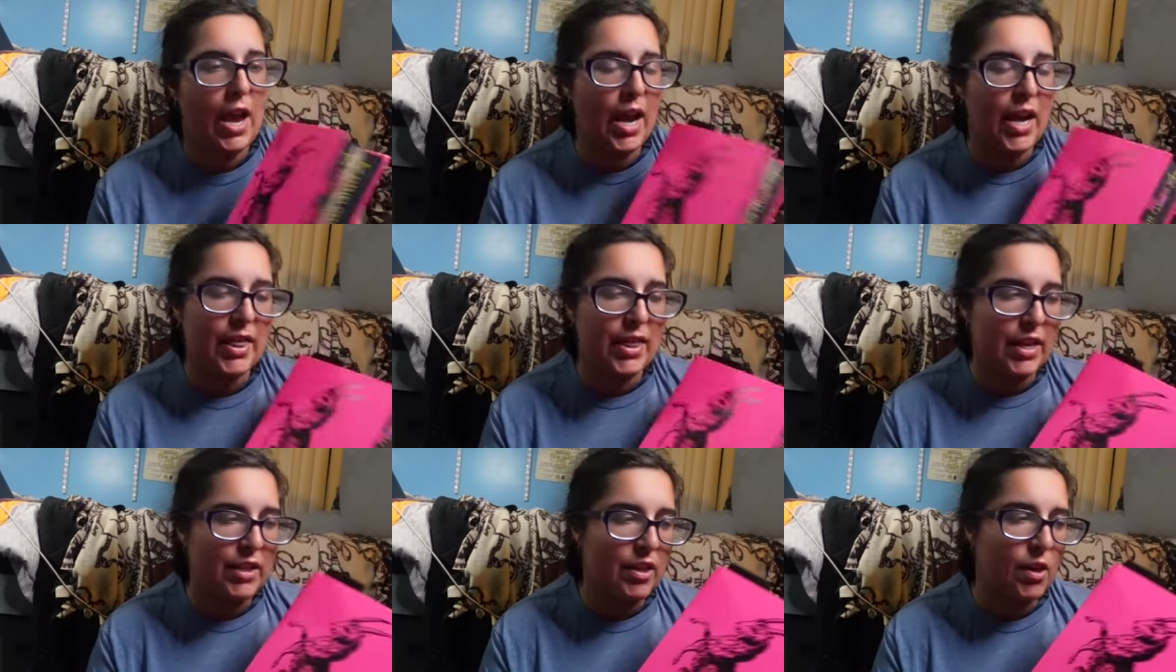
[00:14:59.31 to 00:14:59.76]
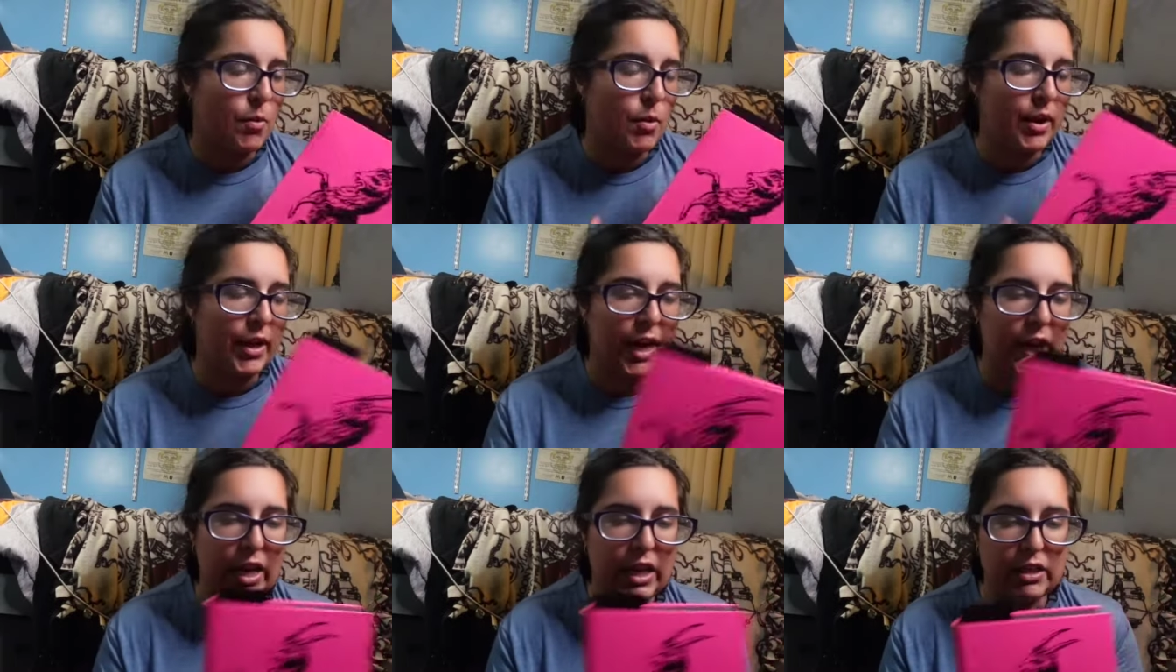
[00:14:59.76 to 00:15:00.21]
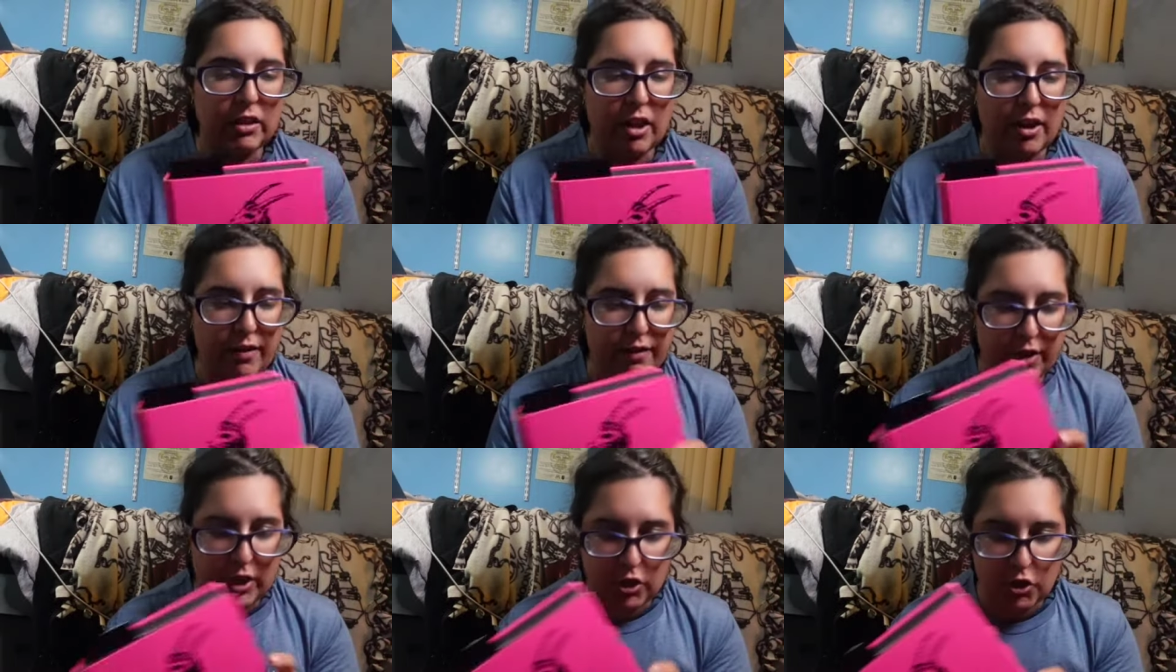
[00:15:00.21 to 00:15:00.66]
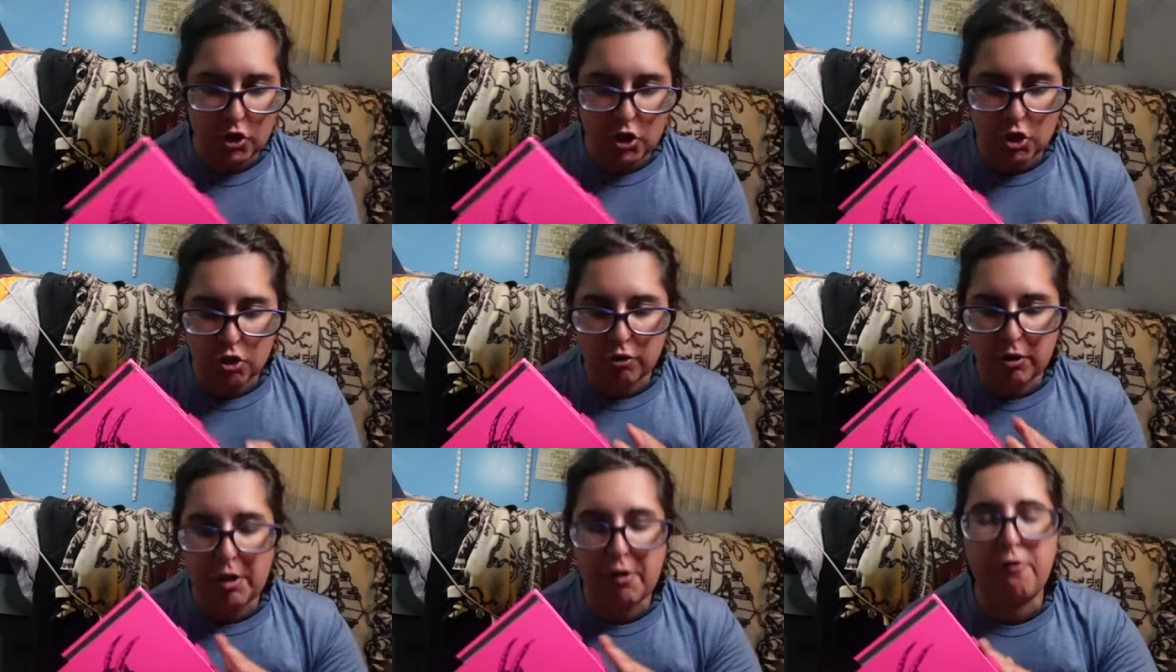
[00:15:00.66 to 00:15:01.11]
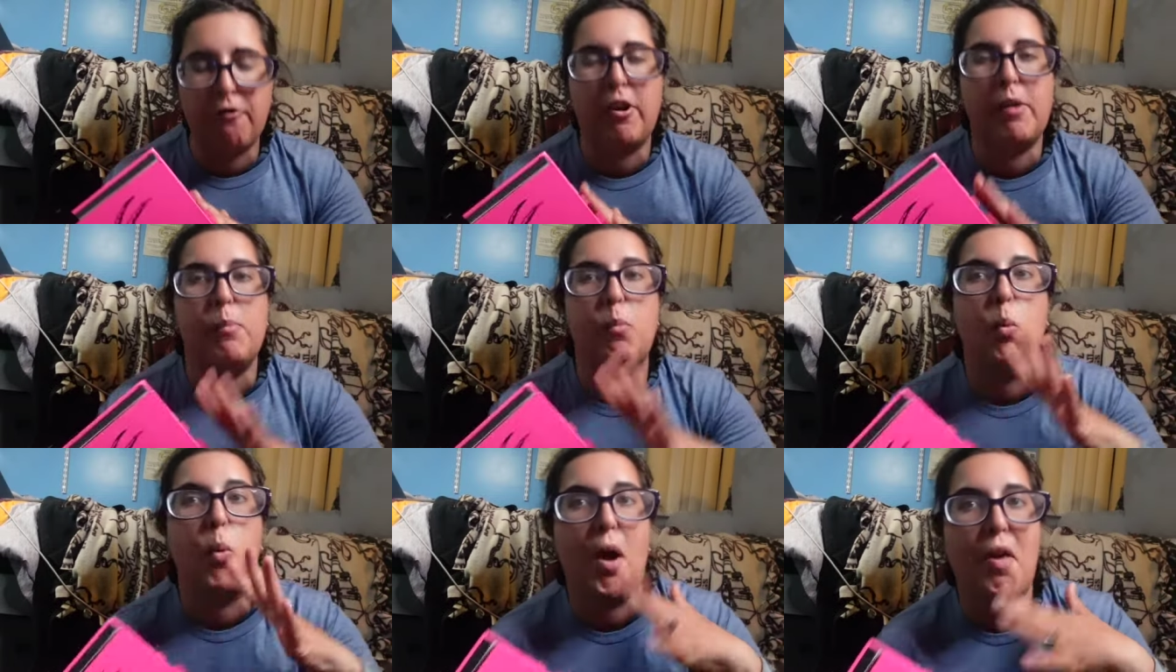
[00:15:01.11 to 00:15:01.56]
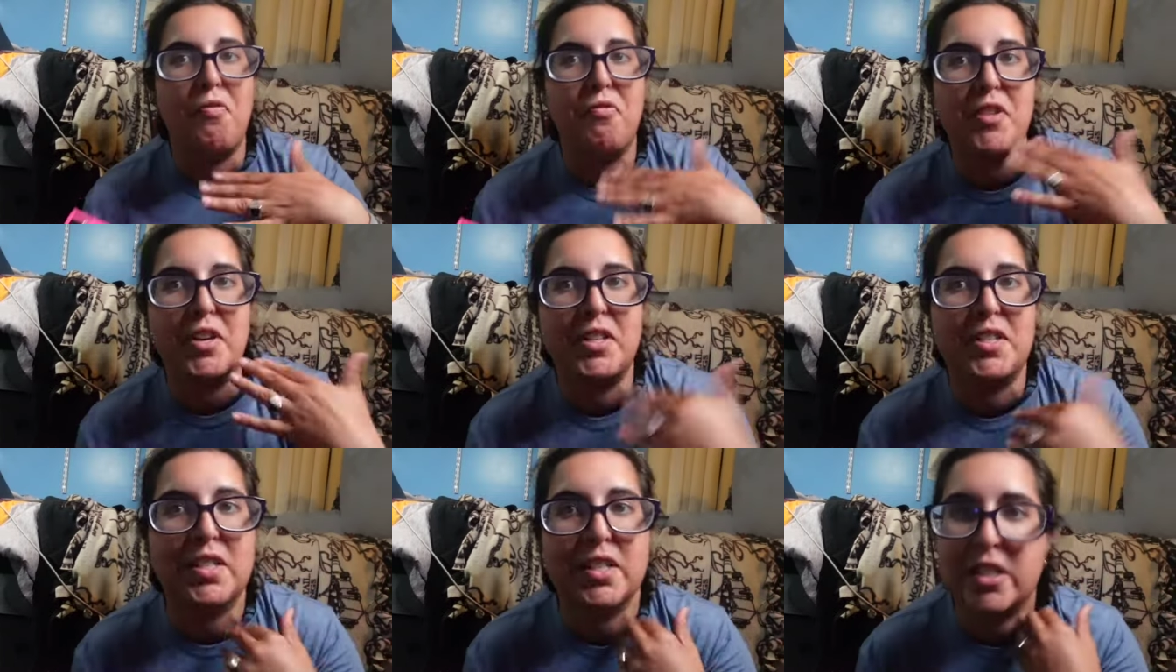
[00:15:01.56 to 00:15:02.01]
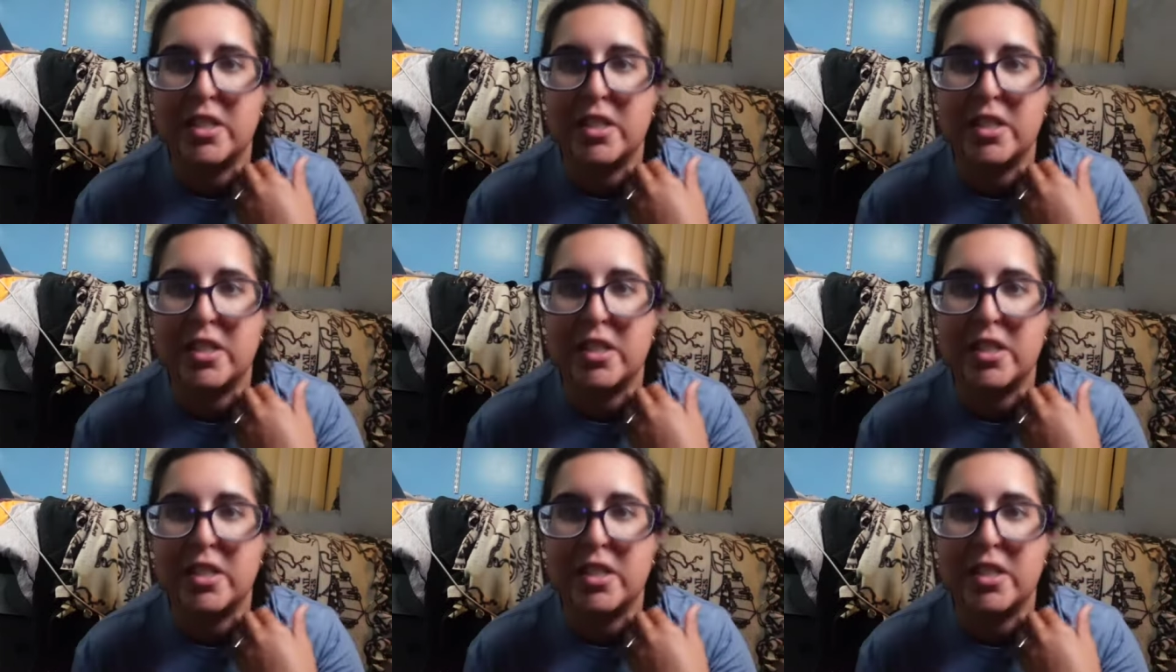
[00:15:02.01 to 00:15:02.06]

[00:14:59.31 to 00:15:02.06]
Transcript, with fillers: I think that we're getting a lot of history from when this